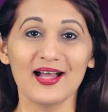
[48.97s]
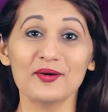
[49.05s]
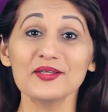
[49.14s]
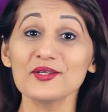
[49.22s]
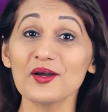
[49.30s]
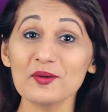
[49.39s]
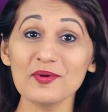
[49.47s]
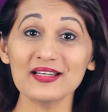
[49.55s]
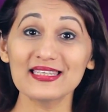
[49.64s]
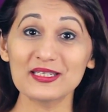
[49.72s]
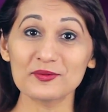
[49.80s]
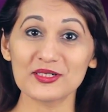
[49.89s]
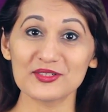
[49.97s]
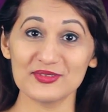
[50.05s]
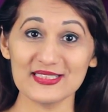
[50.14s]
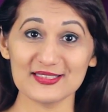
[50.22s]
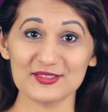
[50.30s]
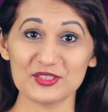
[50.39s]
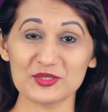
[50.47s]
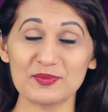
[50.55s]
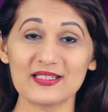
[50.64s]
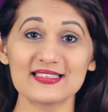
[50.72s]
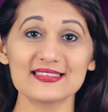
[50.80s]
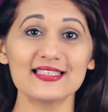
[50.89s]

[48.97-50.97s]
I want to talk about keyword research because